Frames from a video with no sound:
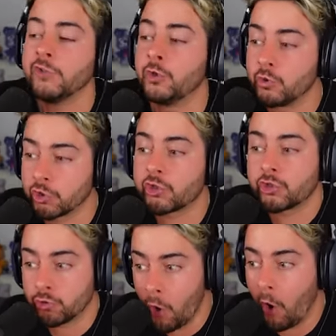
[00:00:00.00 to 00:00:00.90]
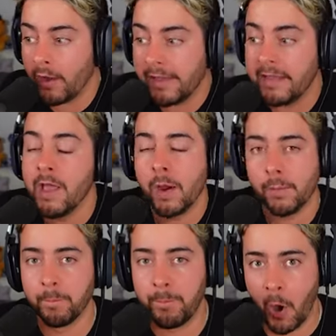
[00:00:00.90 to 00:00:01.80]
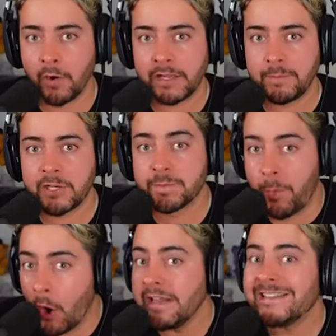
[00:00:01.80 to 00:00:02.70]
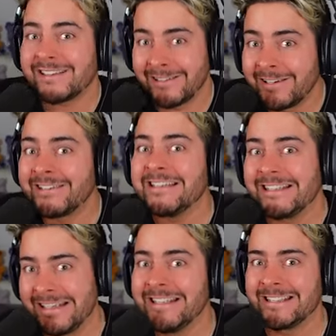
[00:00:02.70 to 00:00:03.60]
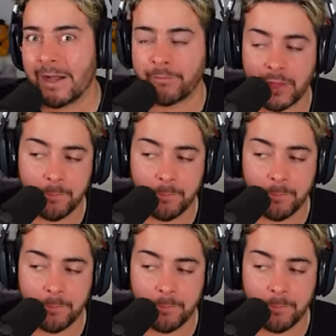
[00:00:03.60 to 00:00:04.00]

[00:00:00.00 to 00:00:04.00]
to destroy... Bonnie, because Bonnie's clearly seen something.